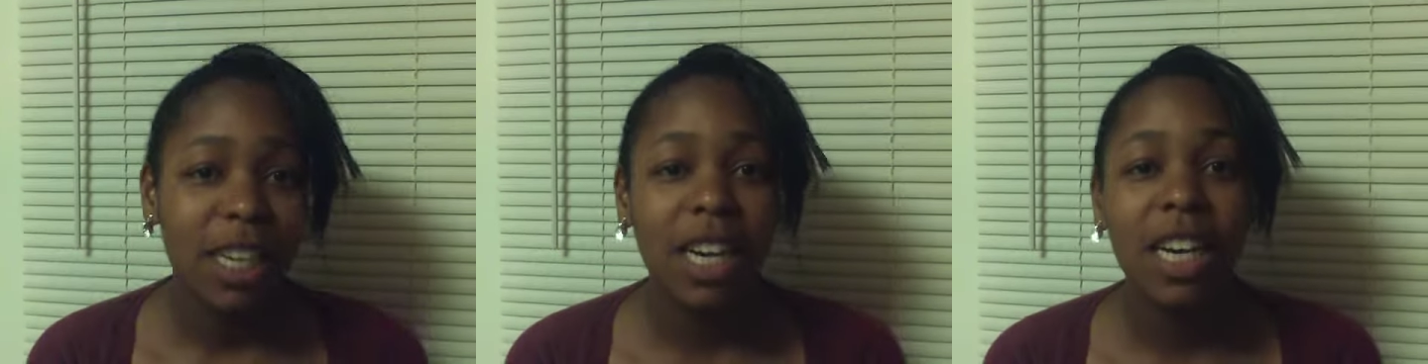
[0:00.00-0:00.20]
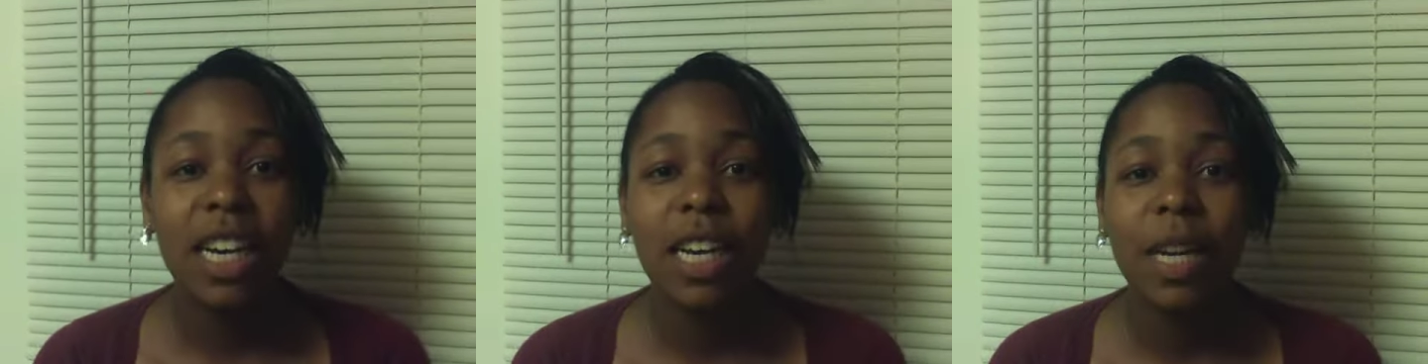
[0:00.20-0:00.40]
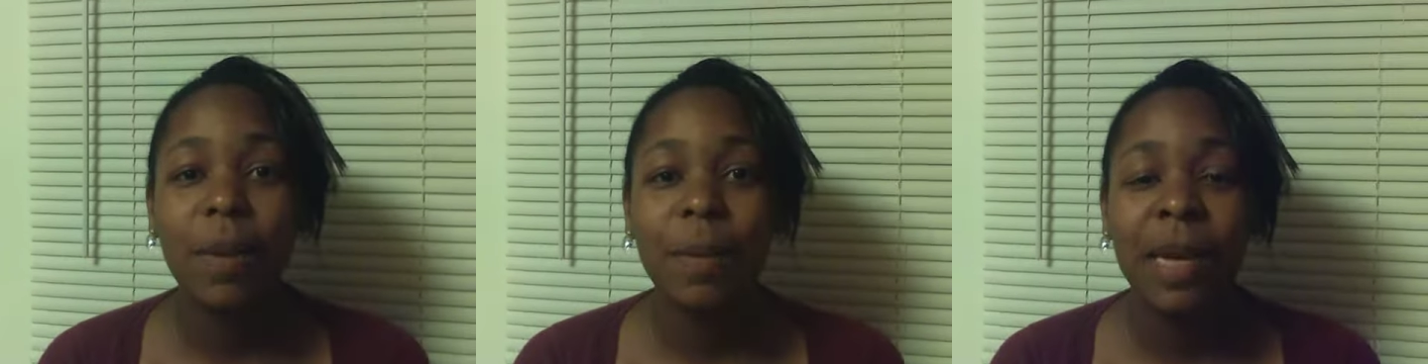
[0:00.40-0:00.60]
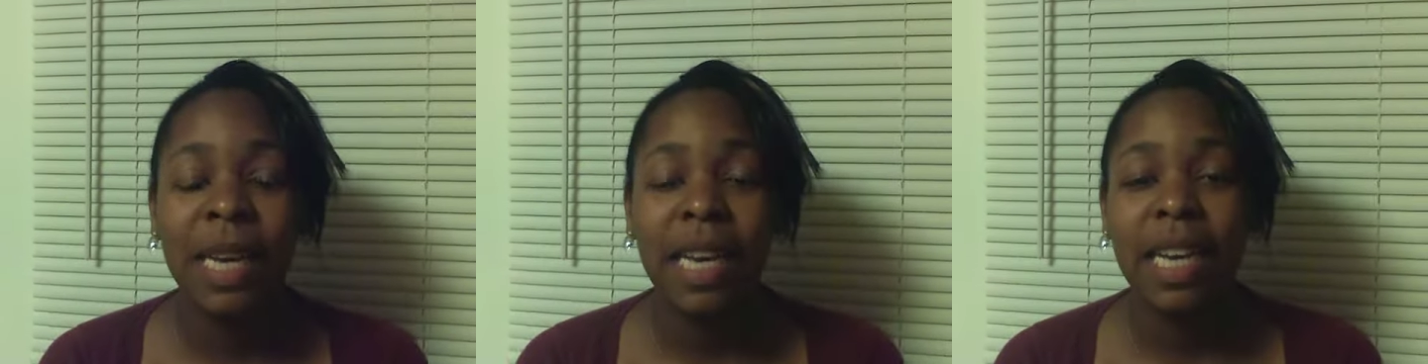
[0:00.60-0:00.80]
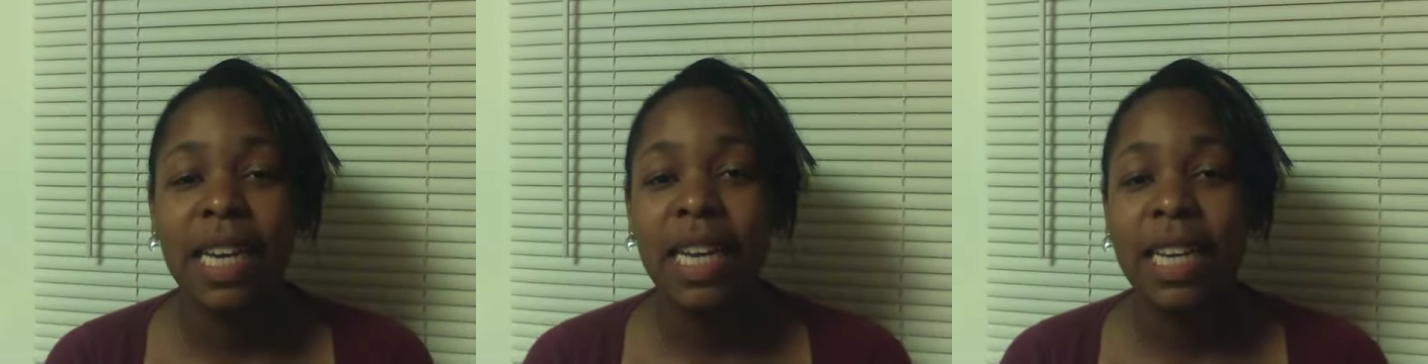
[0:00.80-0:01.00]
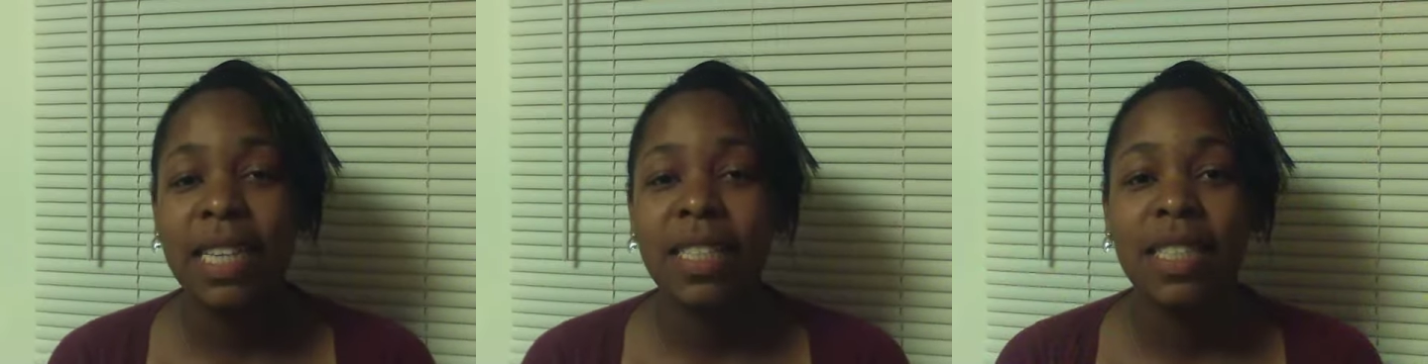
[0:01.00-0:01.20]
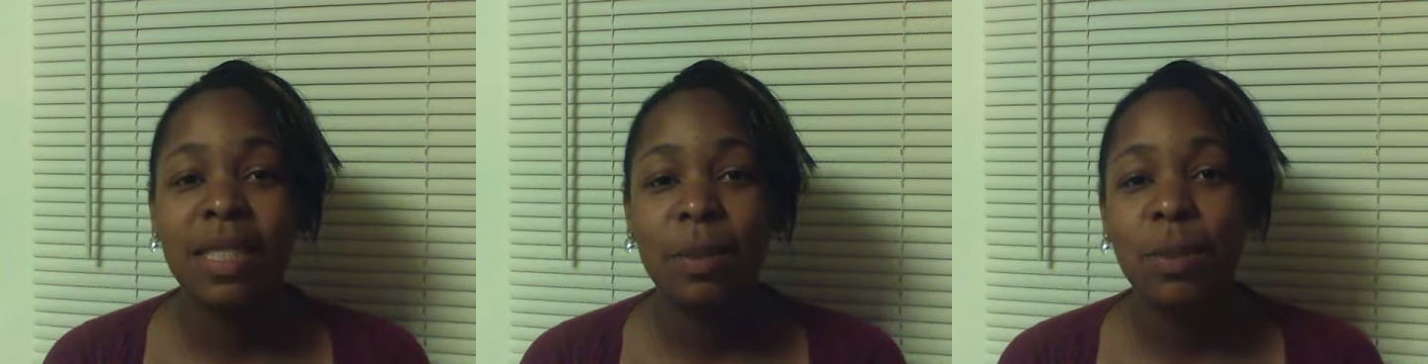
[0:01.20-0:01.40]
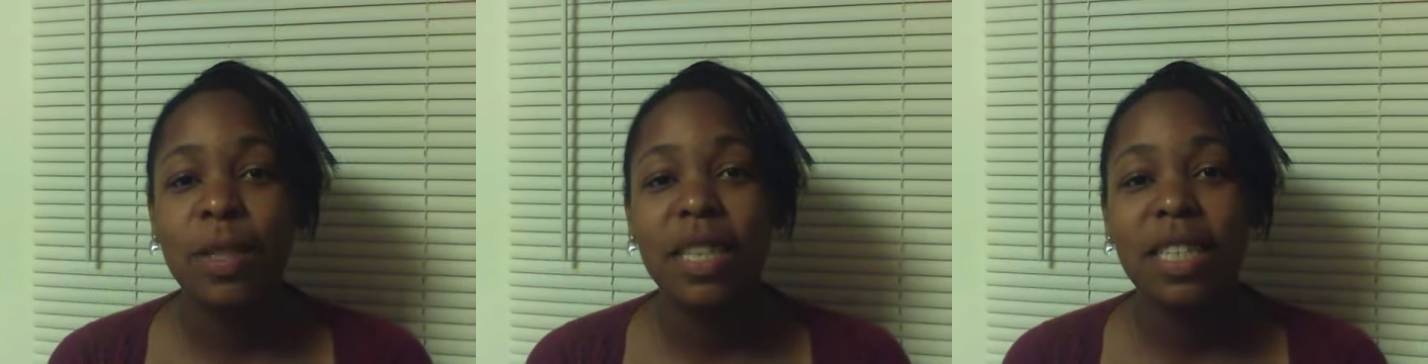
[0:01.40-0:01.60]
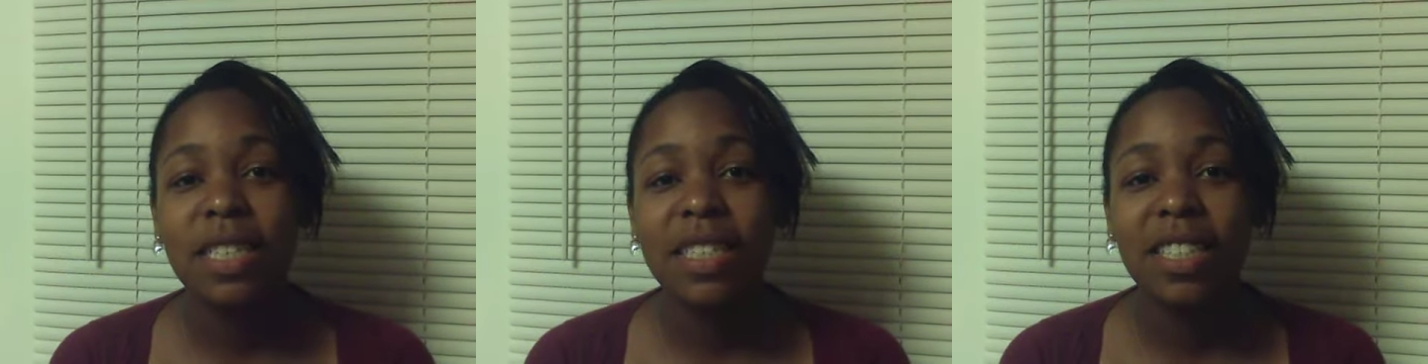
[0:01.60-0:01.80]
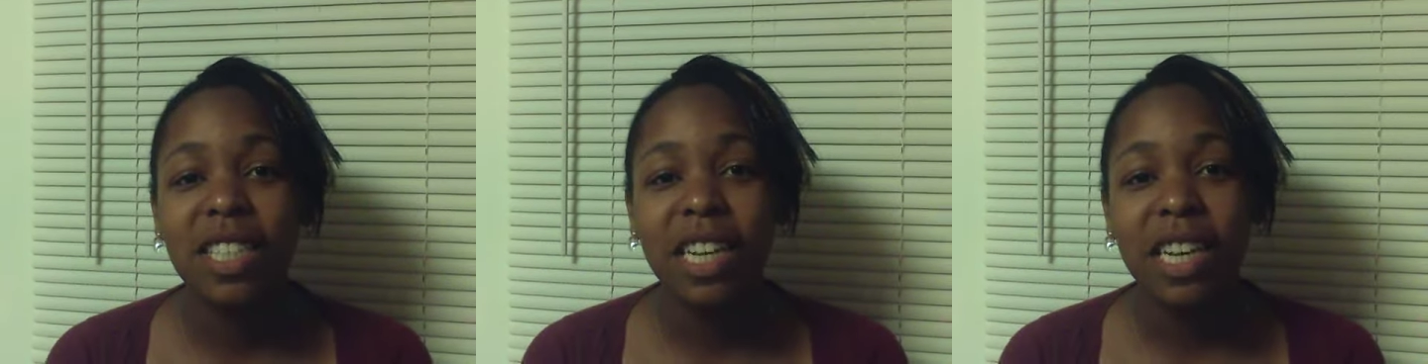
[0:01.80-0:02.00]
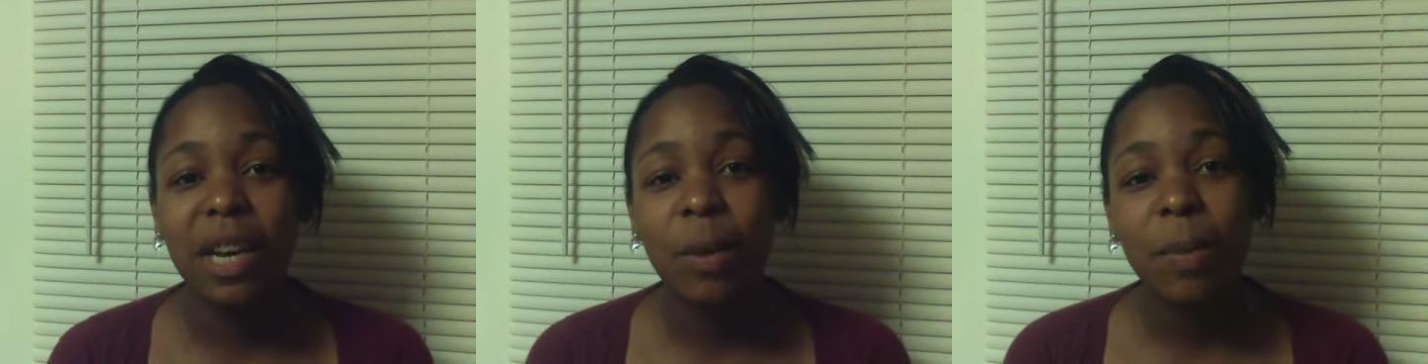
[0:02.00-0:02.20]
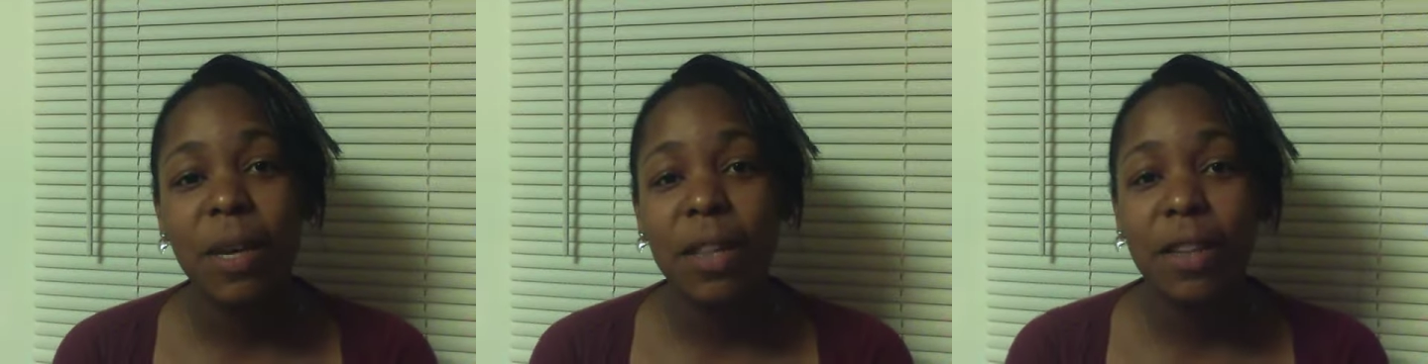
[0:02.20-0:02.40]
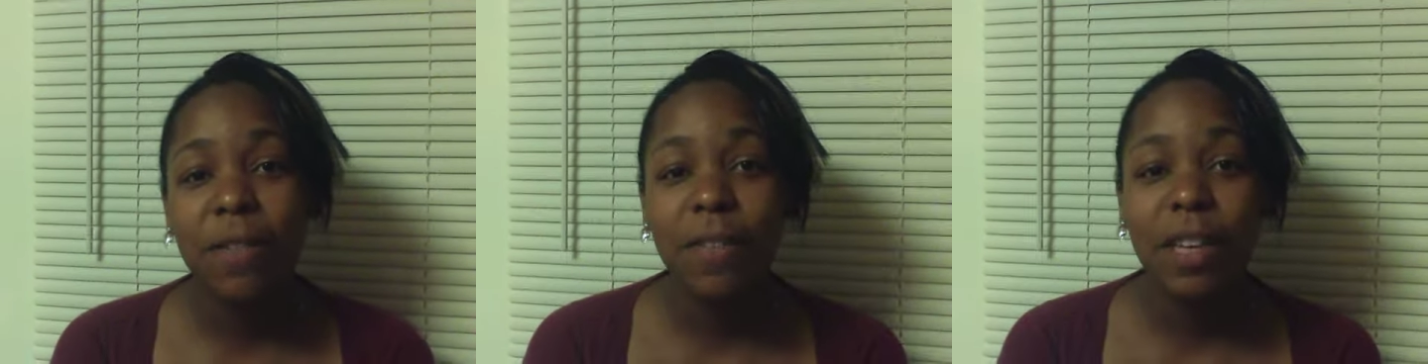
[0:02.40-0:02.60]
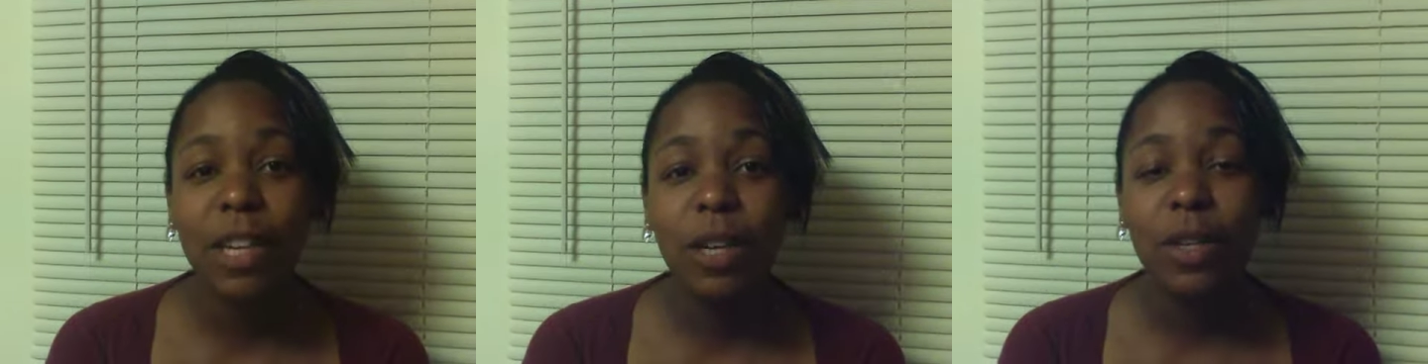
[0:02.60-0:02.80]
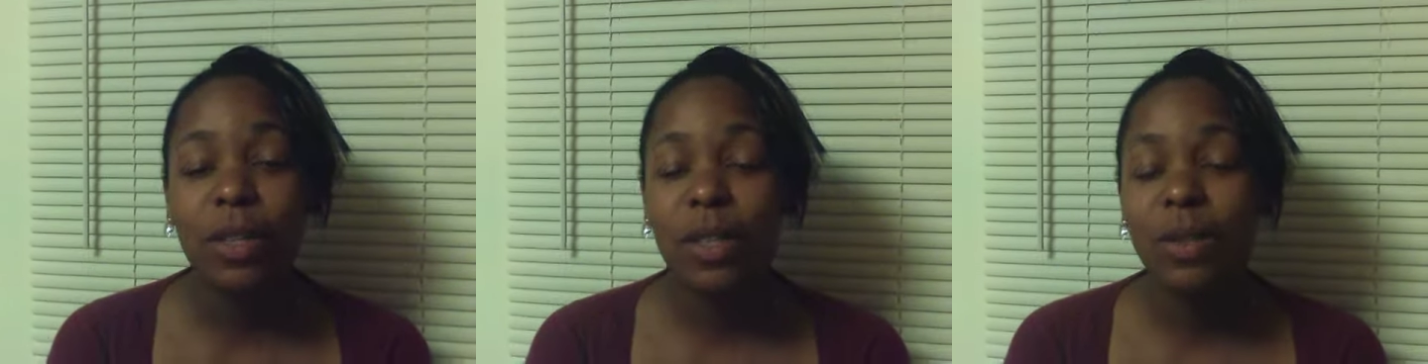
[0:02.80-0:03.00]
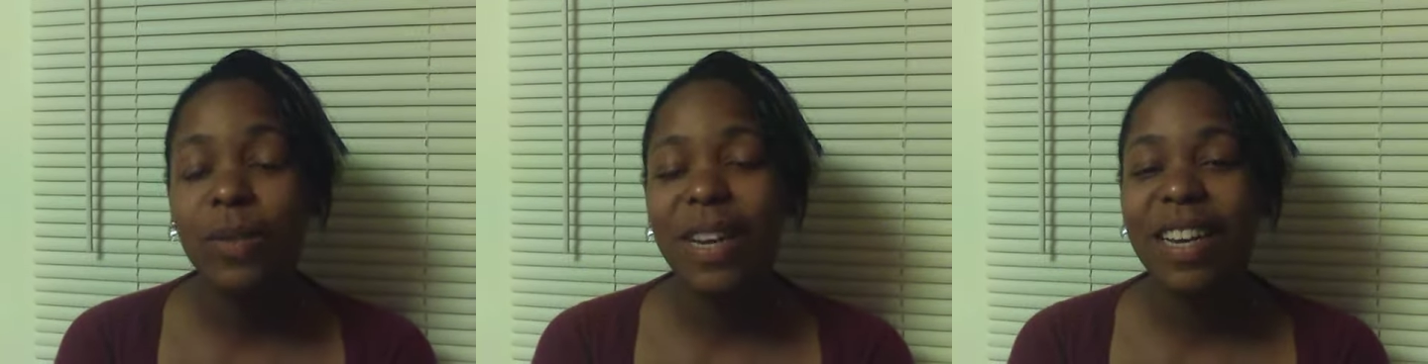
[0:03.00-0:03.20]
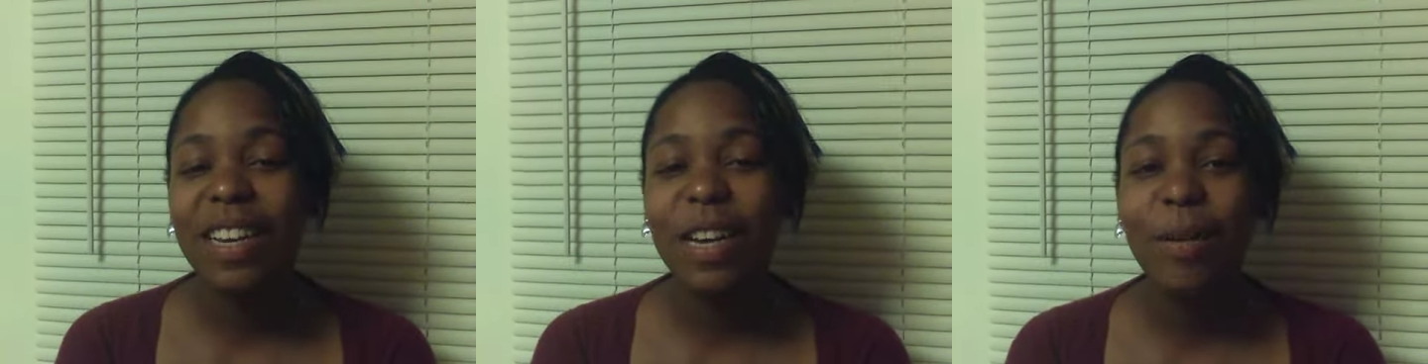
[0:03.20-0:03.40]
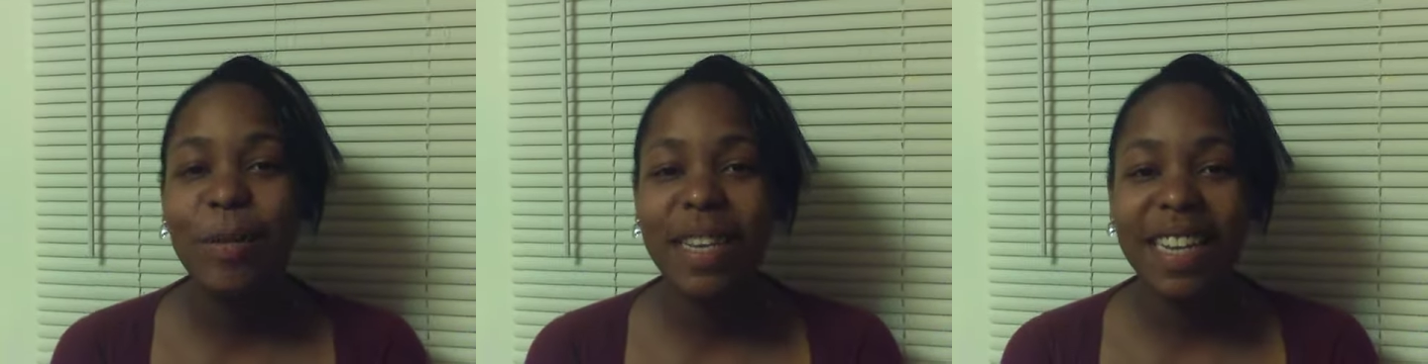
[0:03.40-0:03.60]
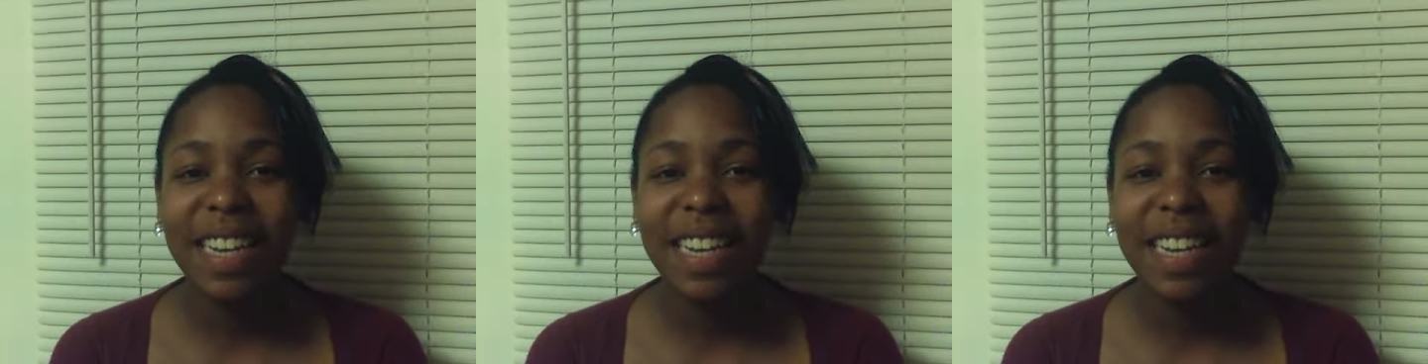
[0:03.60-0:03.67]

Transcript: Um, and please check out my other videos, rate, comment,